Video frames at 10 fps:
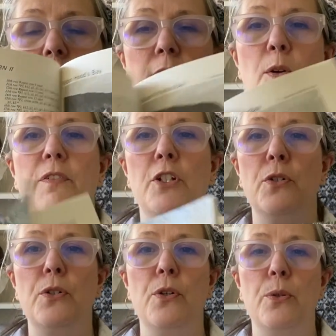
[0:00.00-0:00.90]
So if you
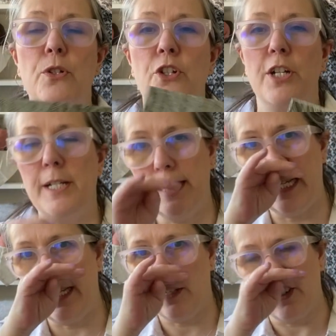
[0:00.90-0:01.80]
don't know,
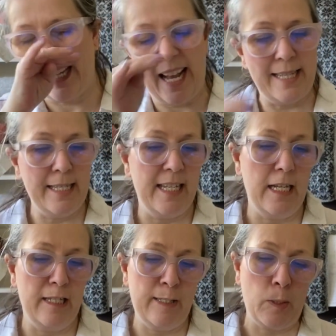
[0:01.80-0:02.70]
jerseys or
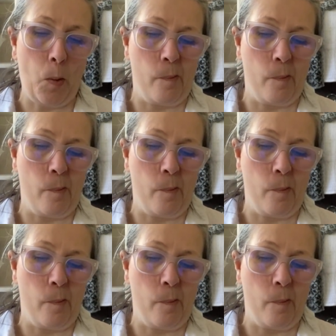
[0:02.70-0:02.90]
Ganseys